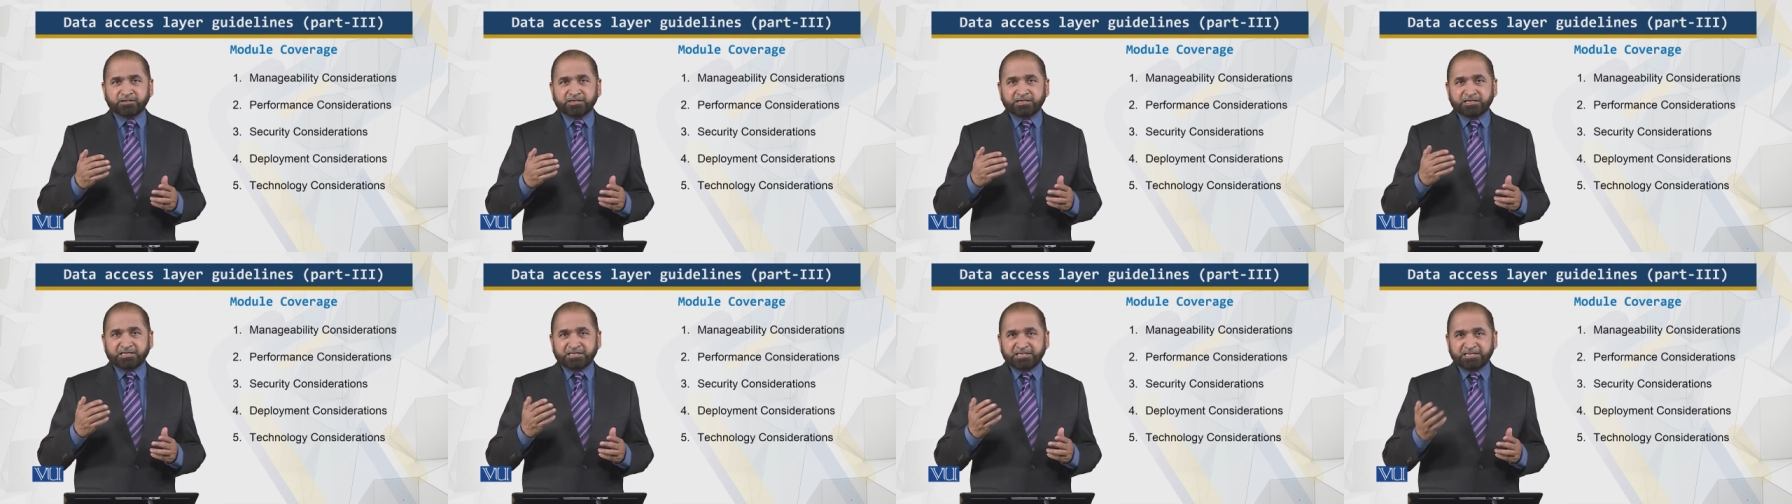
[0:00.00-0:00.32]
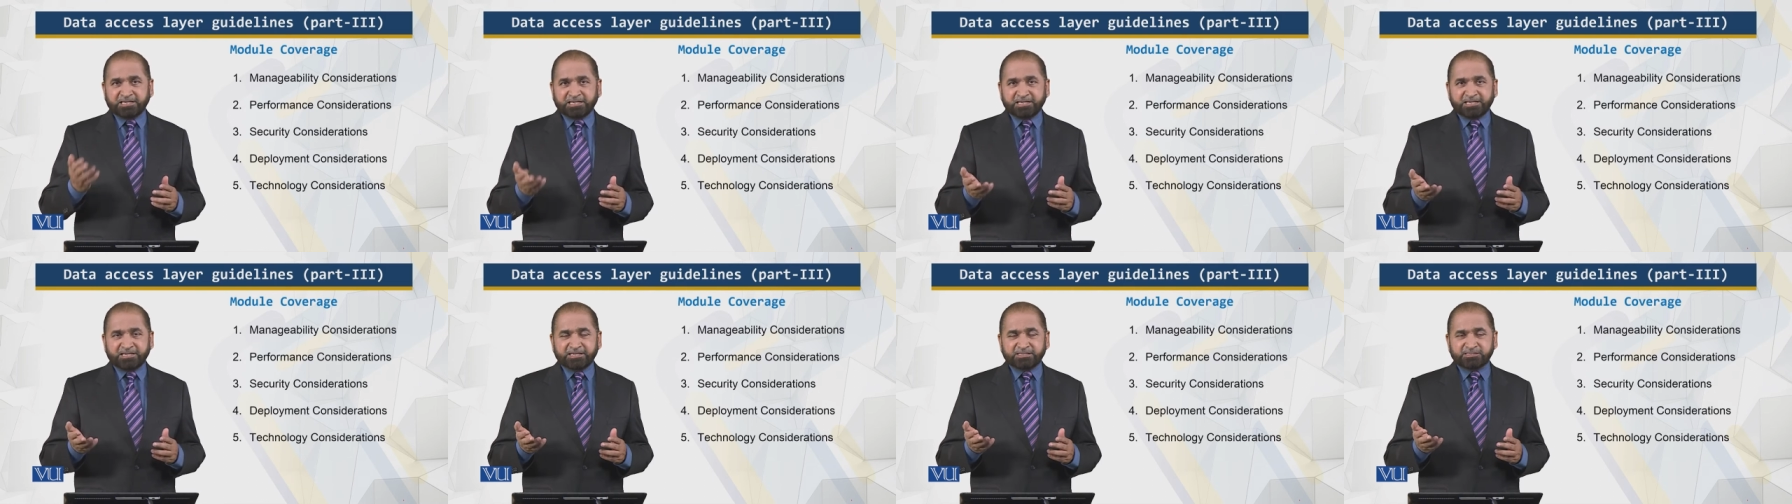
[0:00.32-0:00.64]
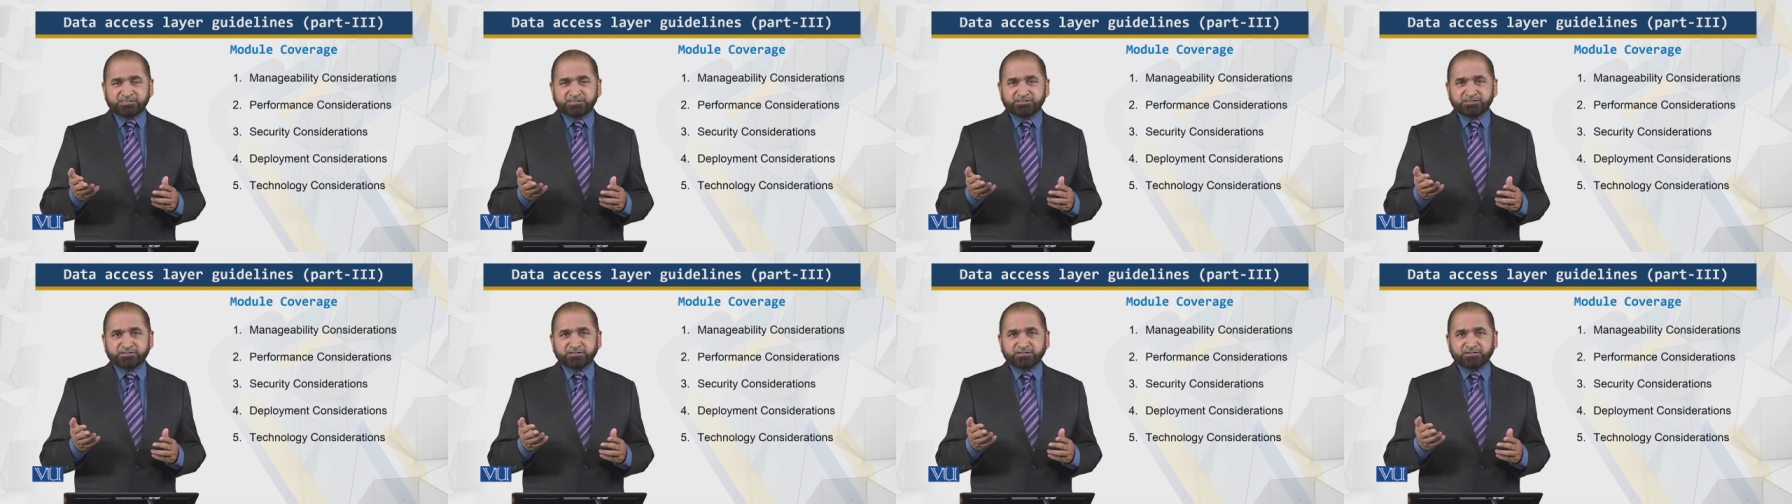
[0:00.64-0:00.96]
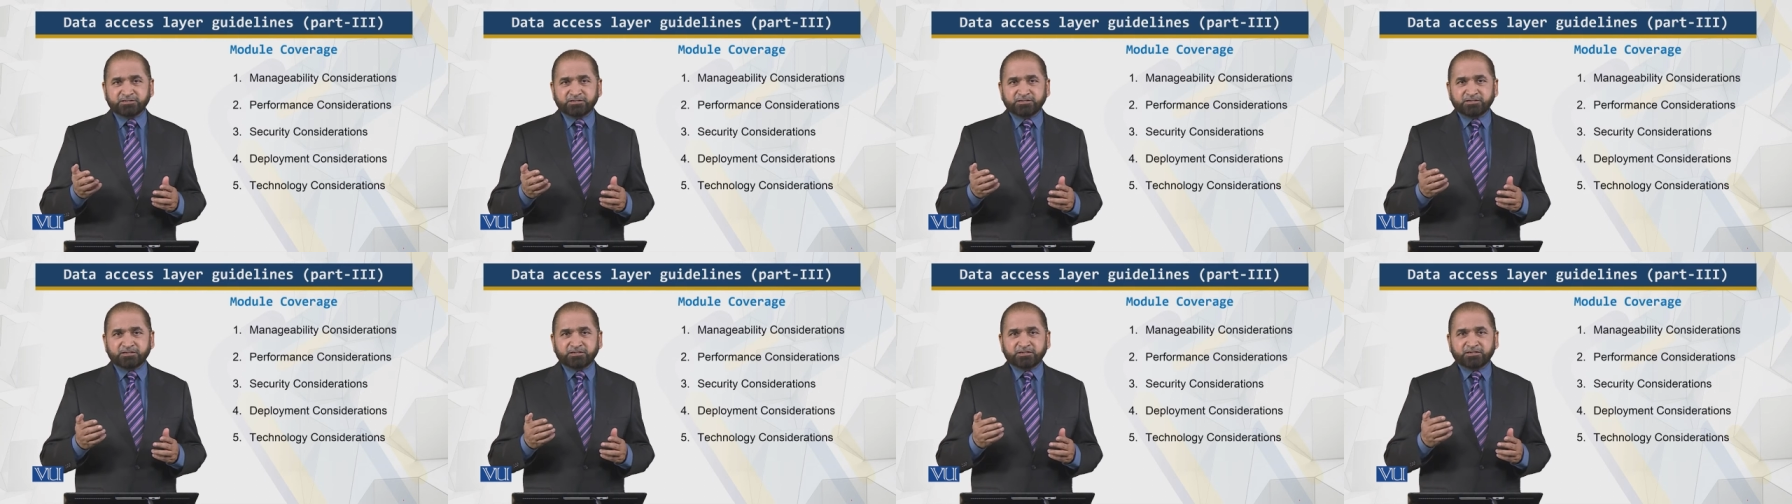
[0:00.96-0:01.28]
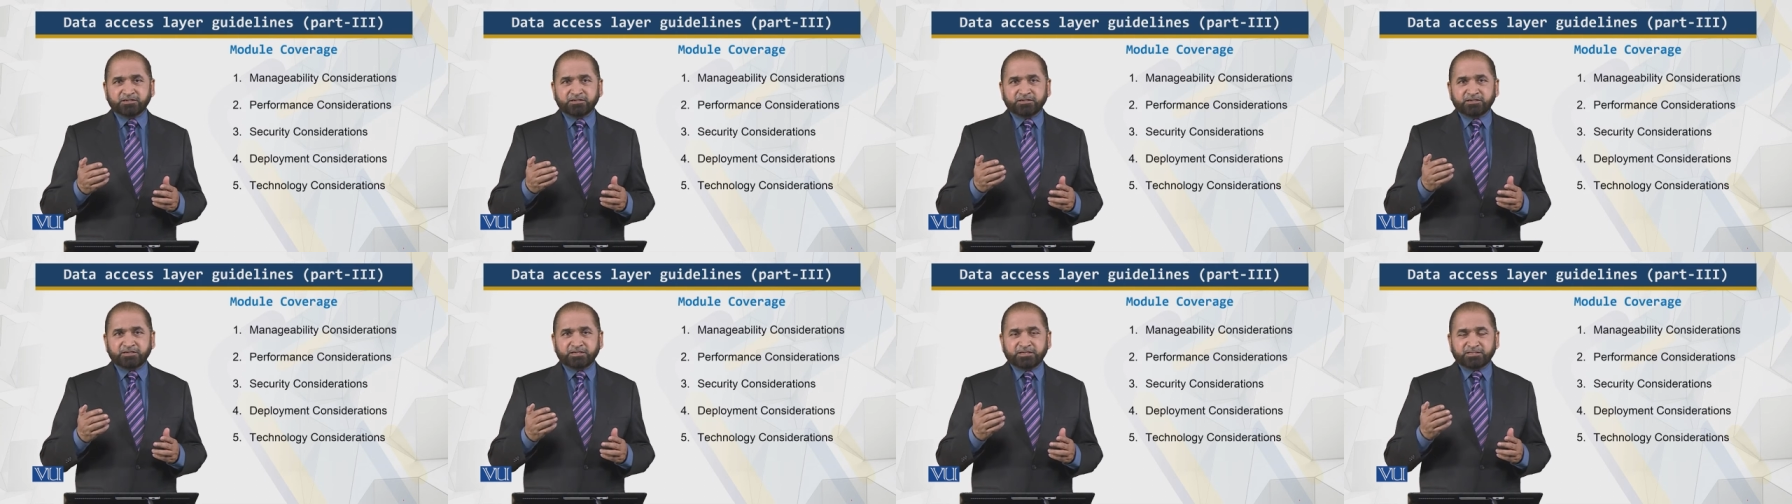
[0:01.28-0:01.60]
engage
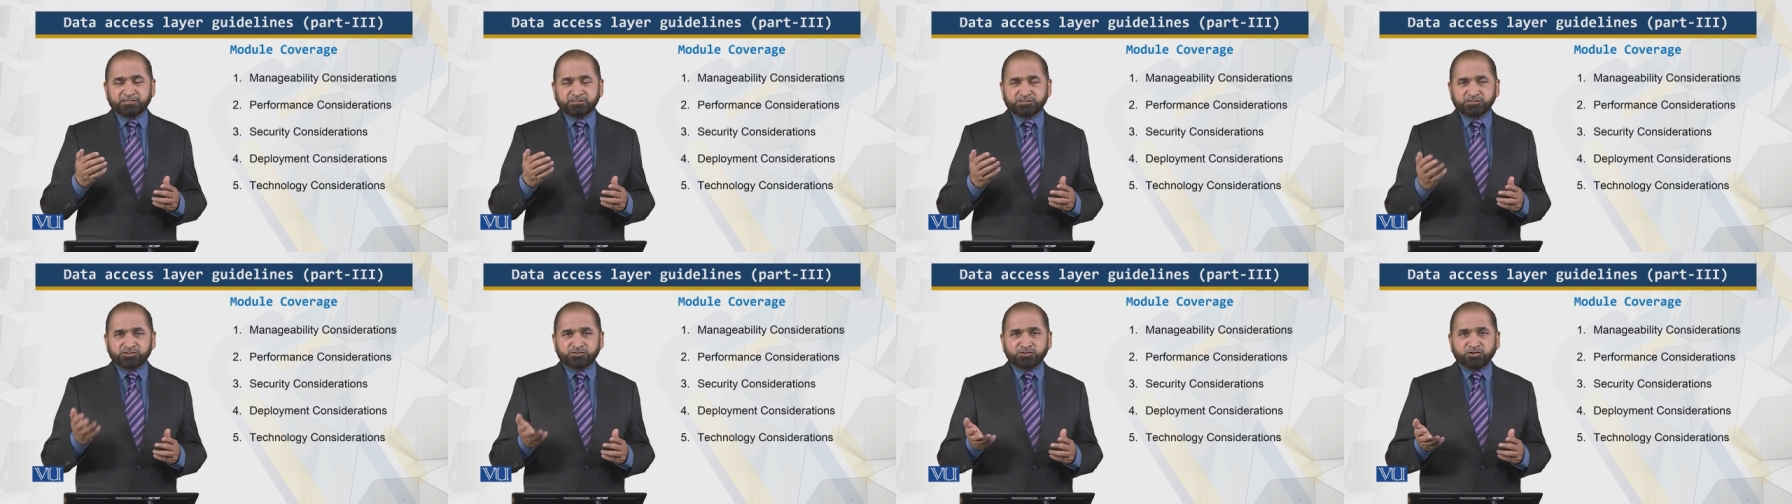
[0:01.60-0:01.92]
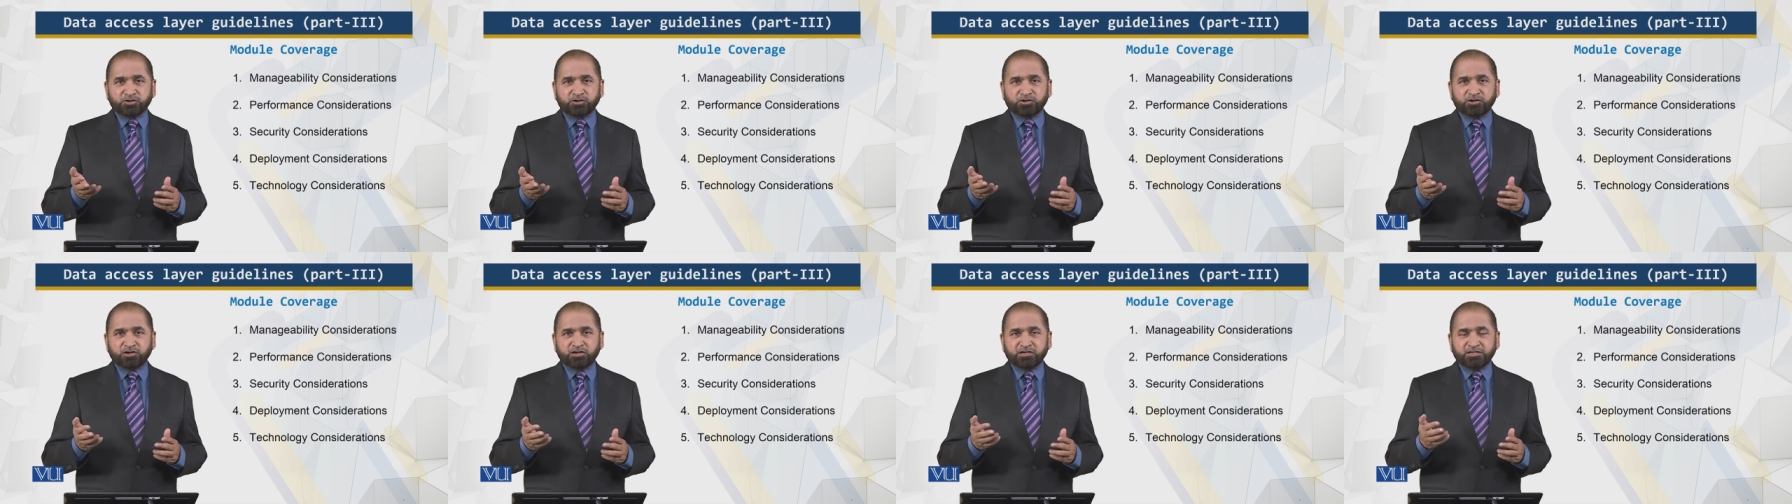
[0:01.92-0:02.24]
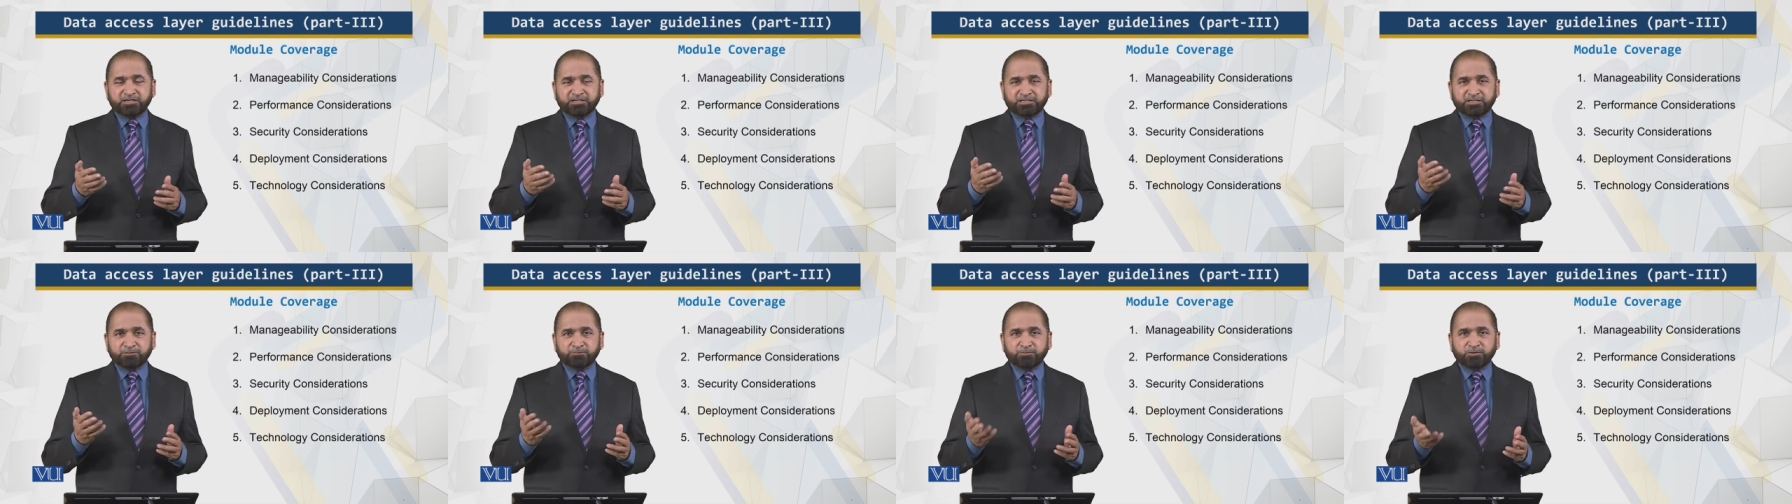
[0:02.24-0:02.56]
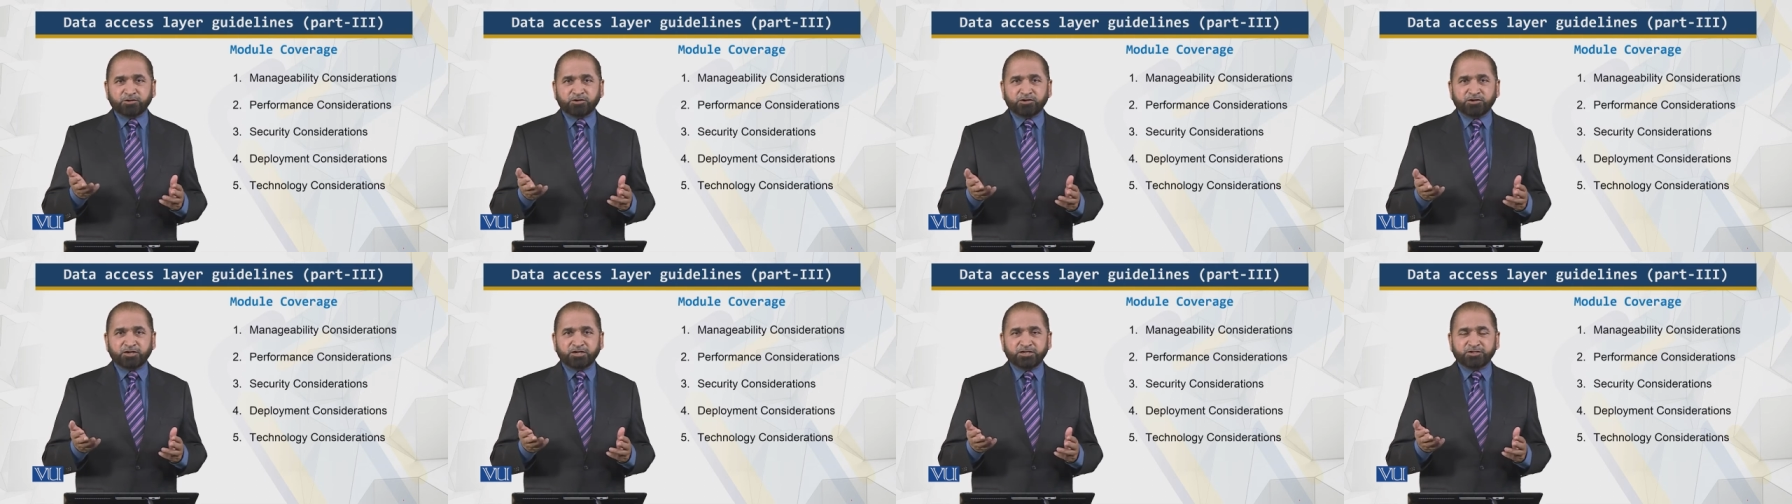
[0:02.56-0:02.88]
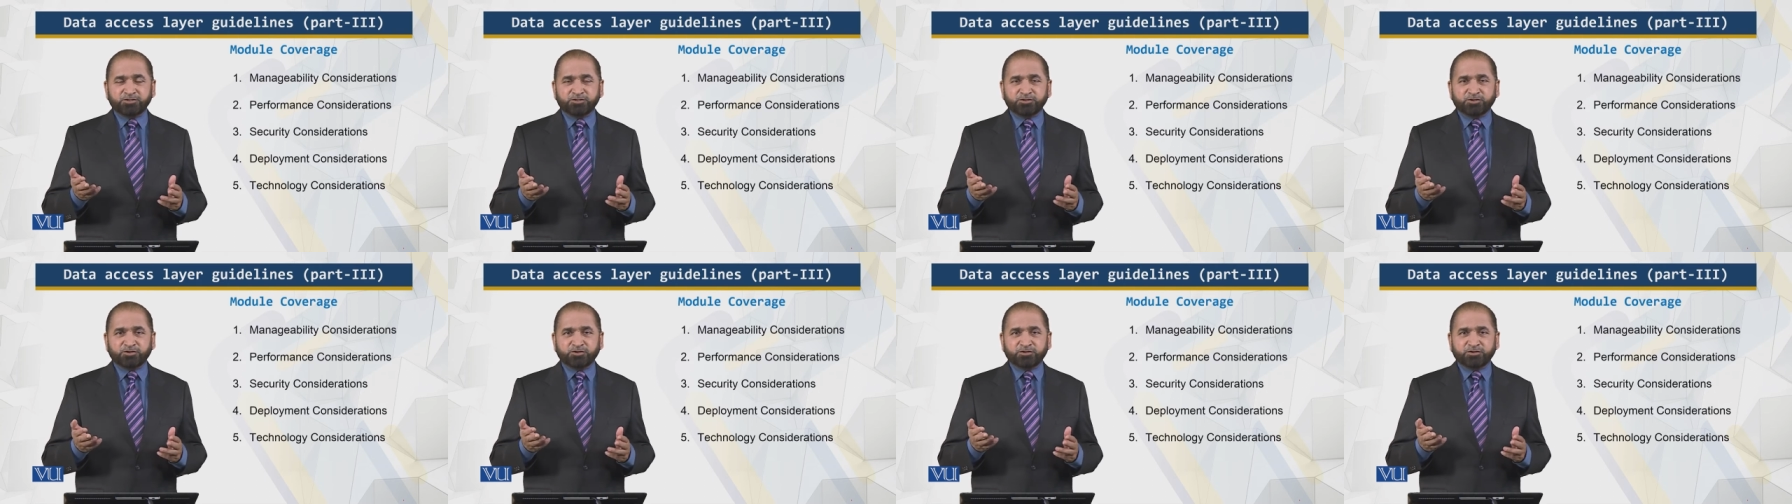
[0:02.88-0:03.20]
install deploy
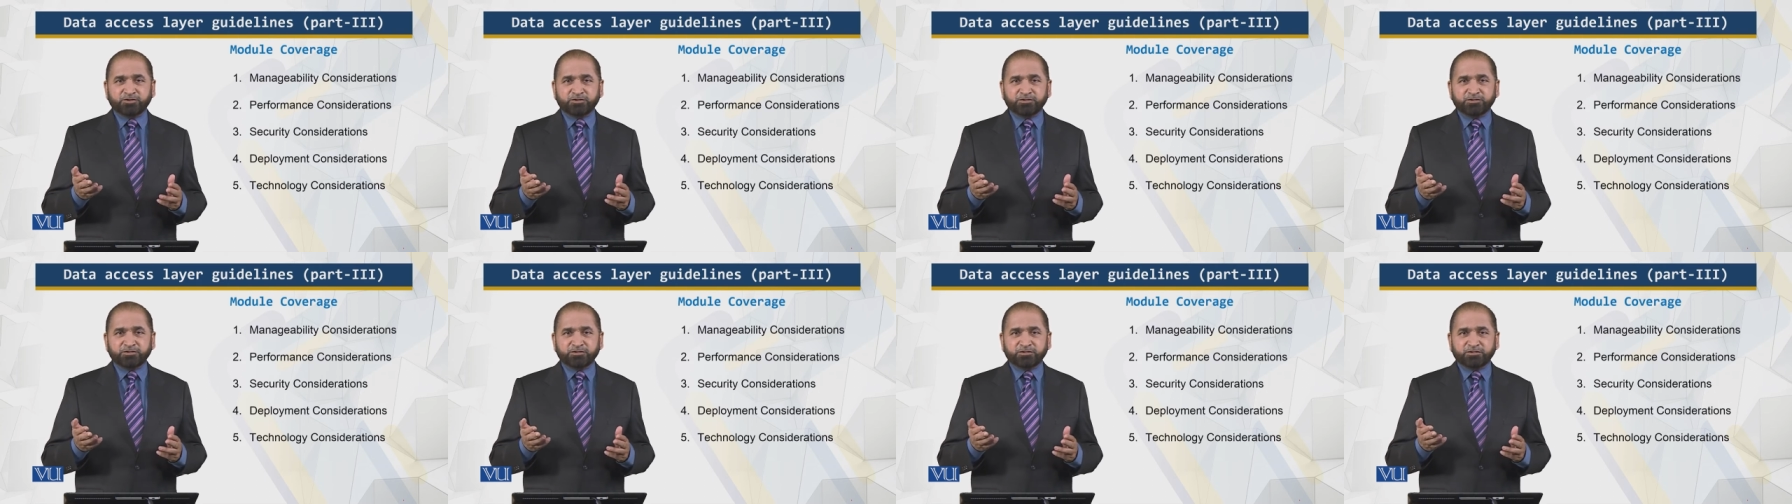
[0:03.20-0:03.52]
your